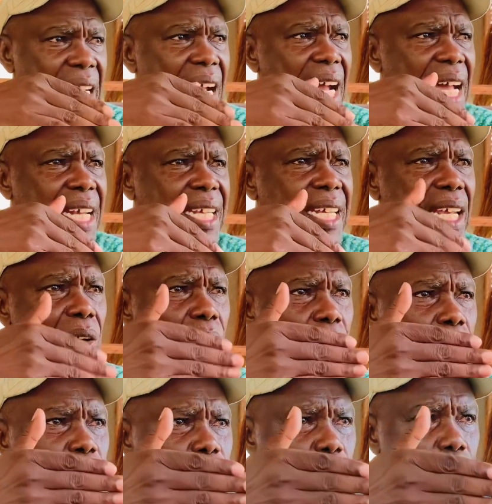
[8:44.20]
And they
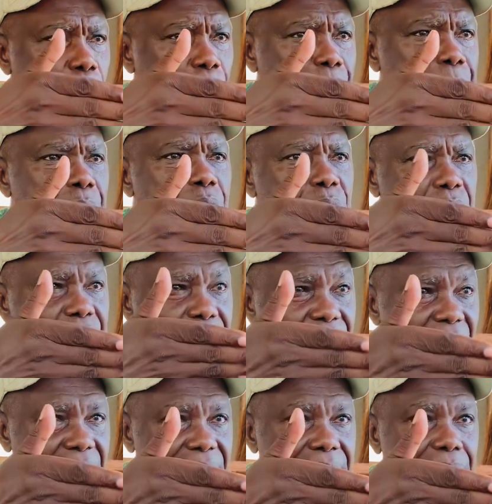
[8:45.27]
also
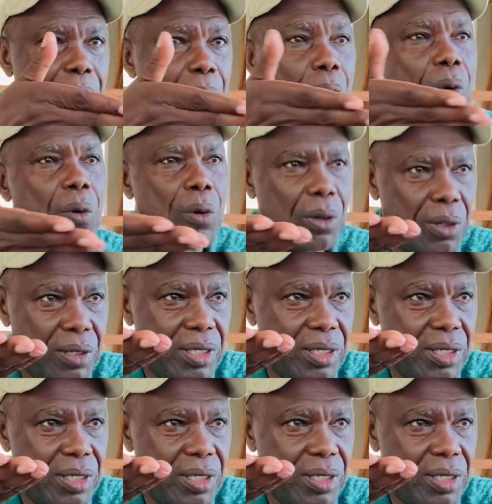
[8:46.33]
beautify the world,